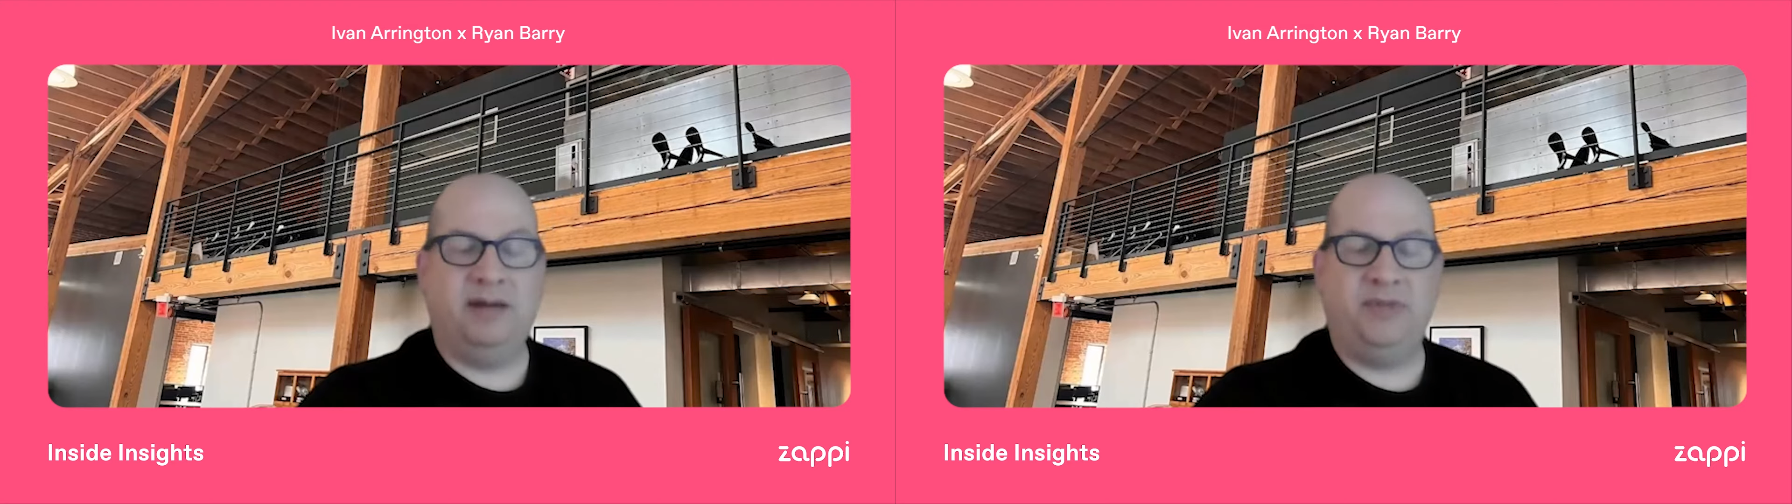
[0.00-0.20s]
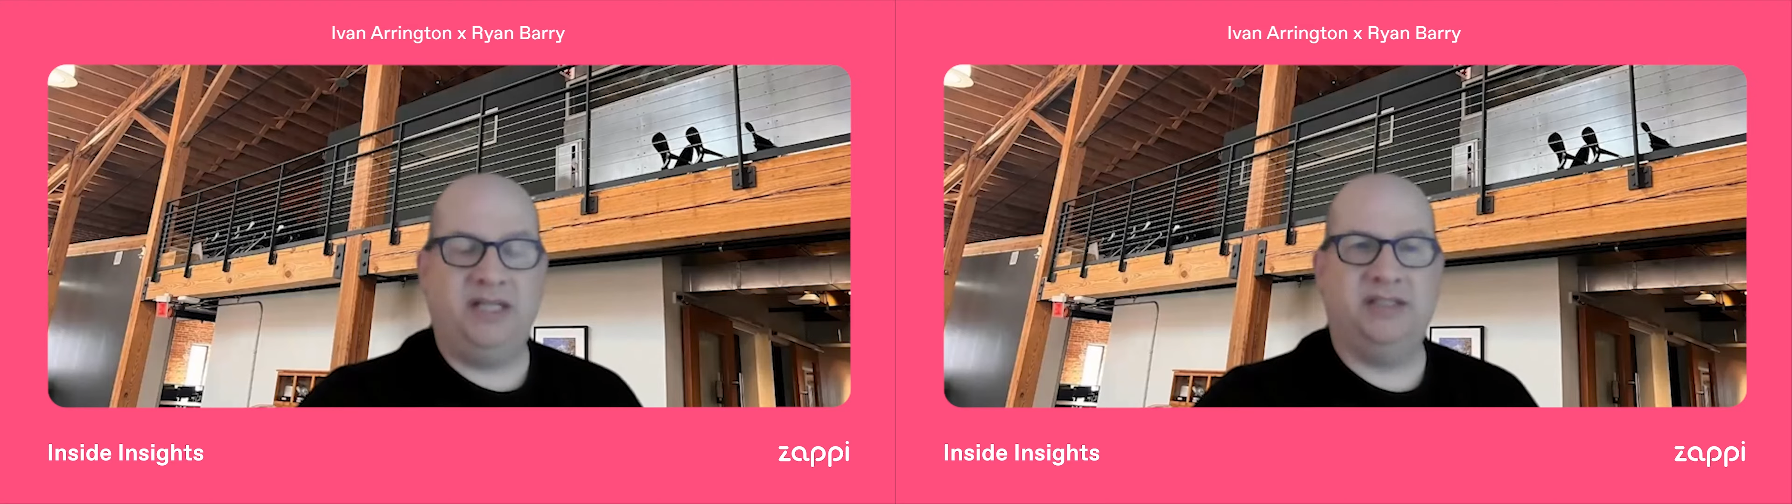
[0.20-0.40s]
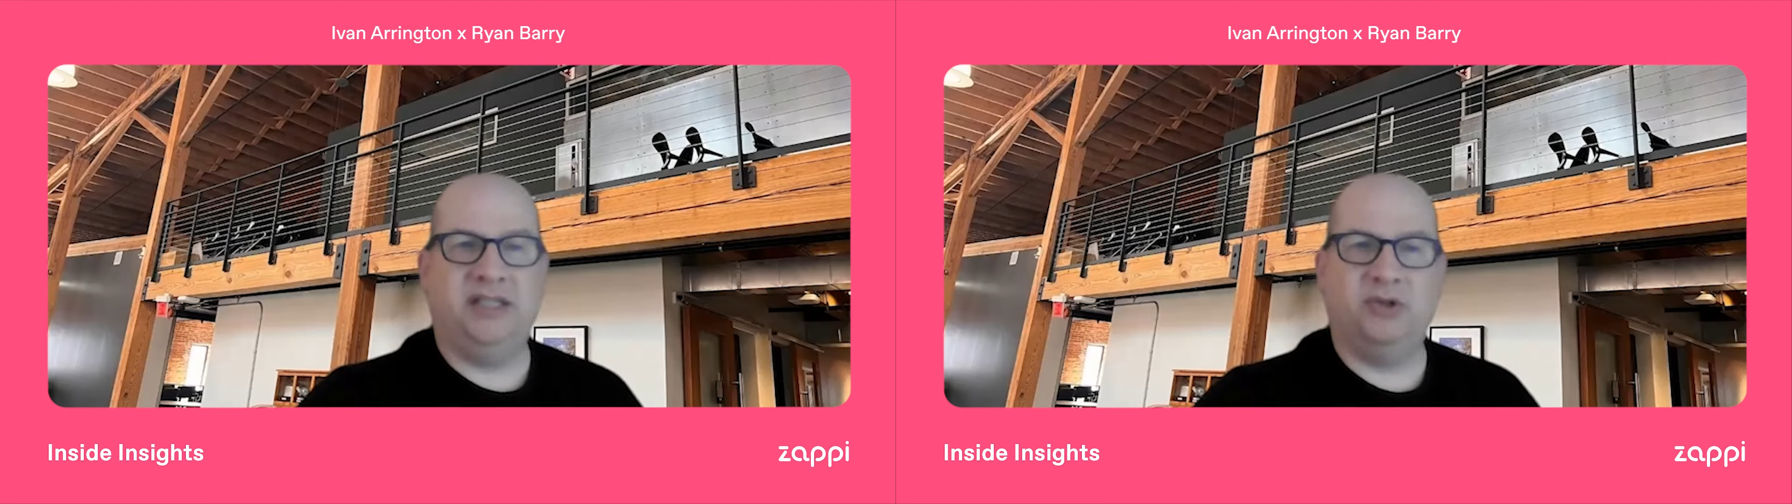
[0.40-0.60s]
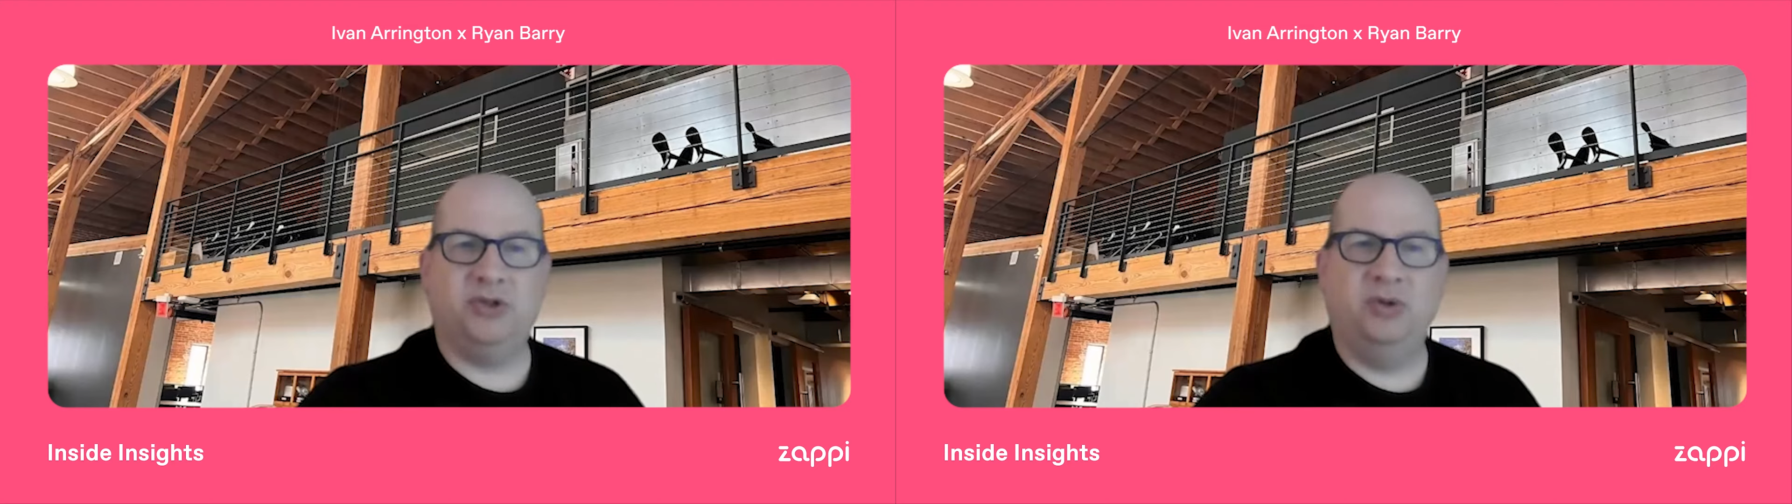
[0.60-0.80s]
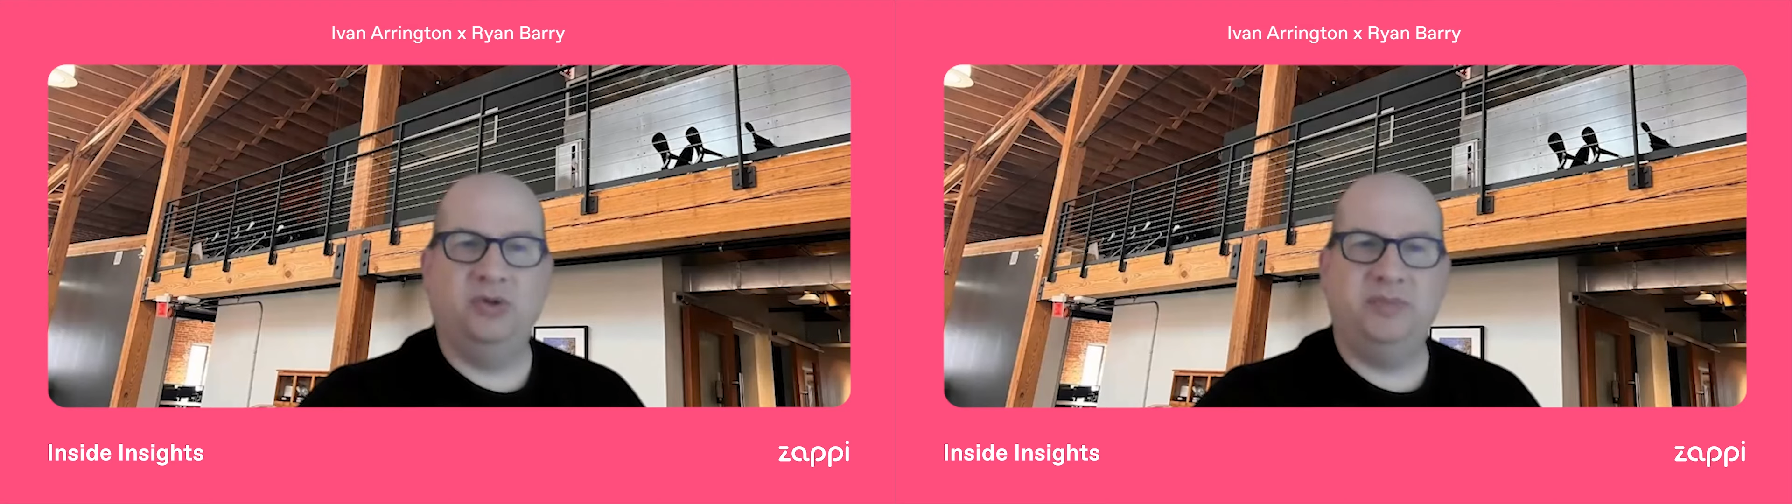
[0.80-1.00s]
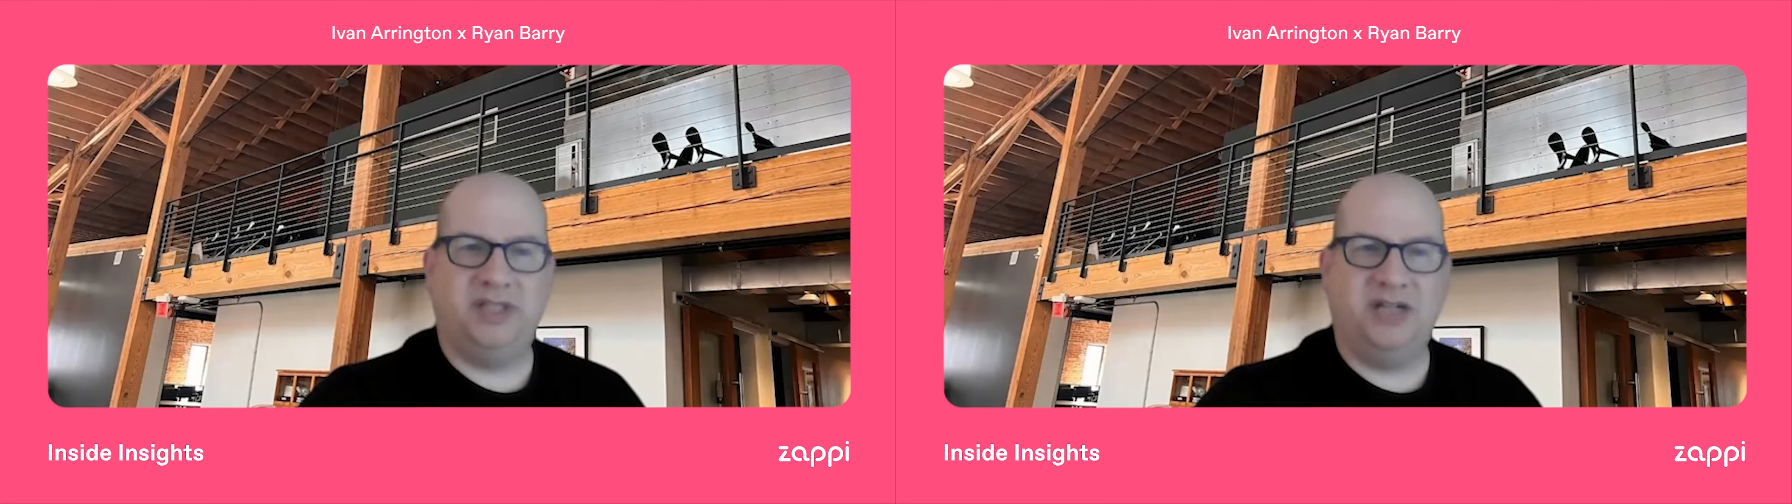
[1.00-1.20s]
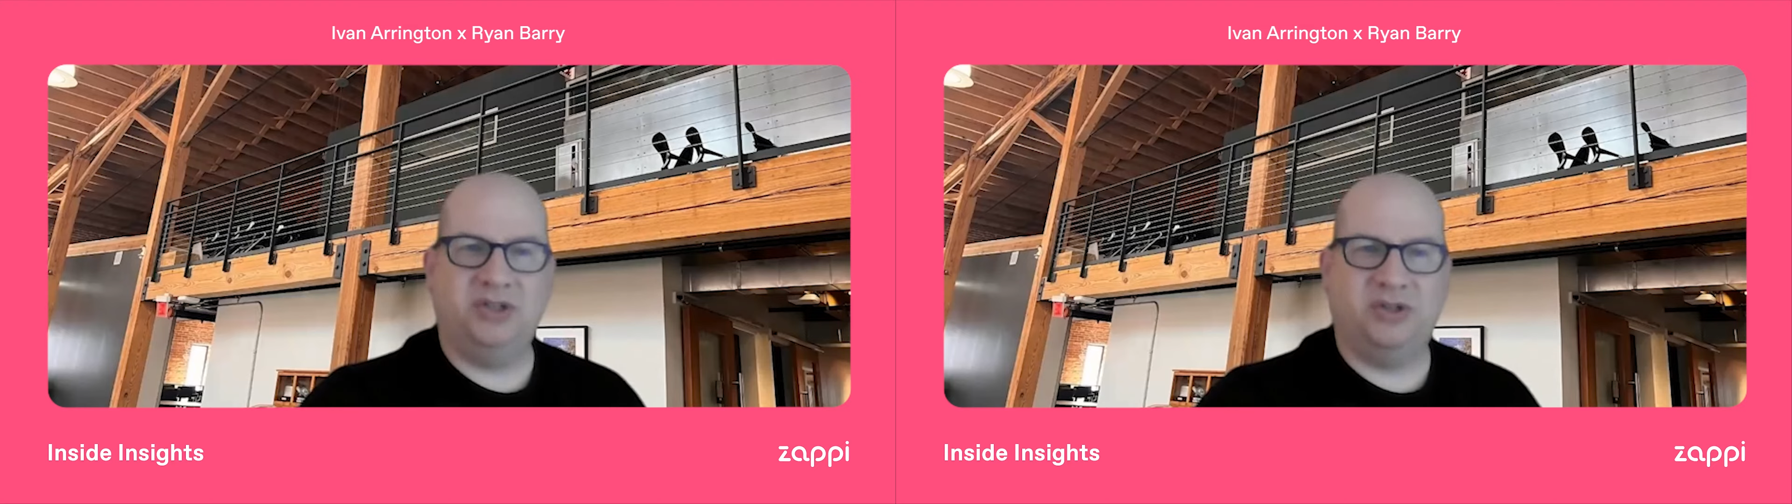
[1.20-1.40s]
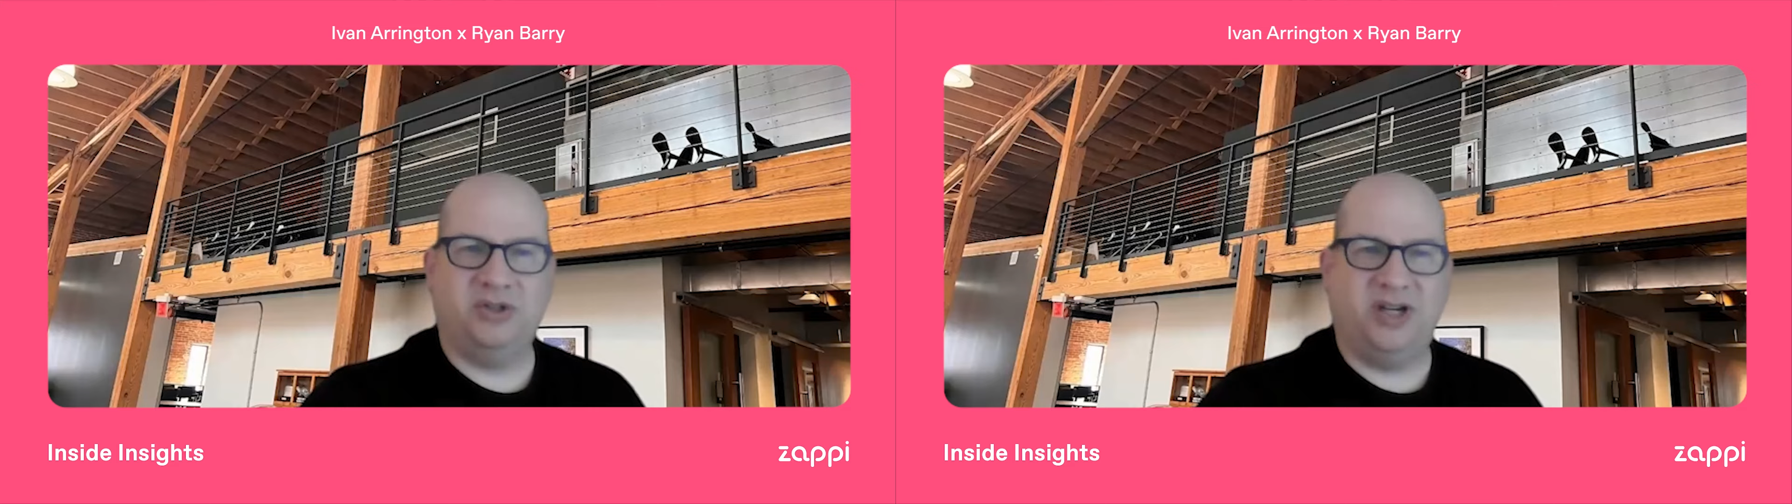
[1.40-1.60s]
that means that there's no
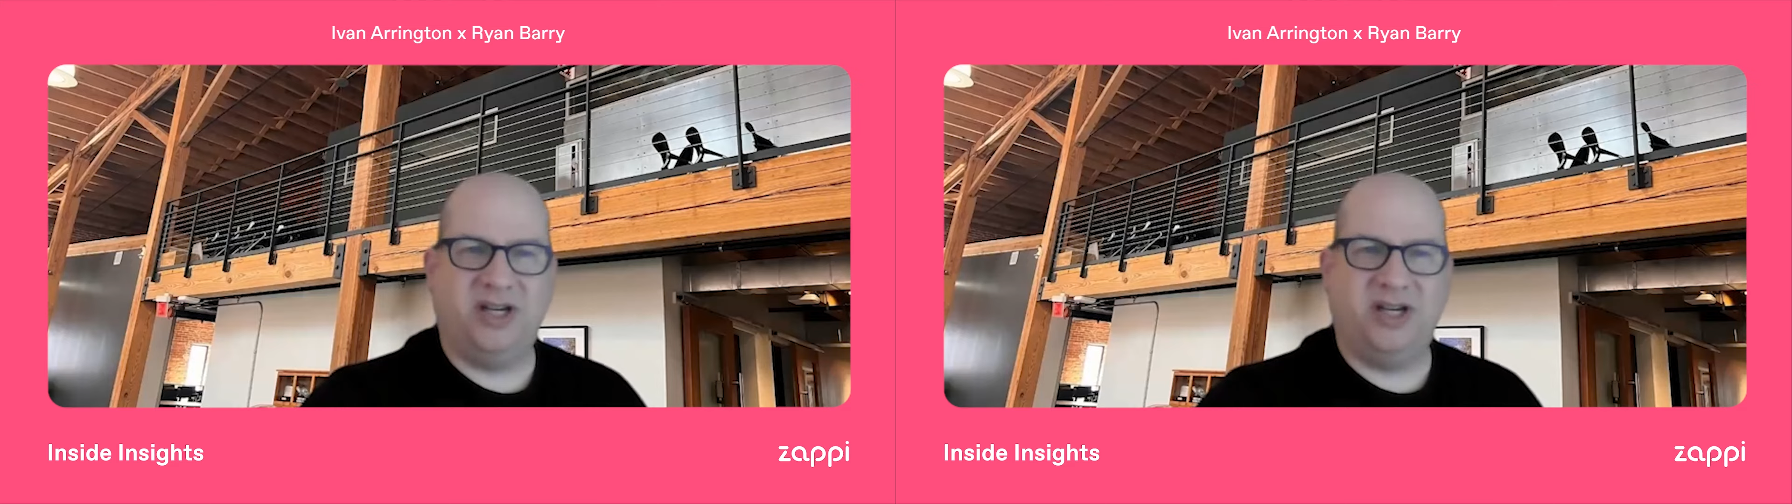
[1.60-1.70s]
limitations on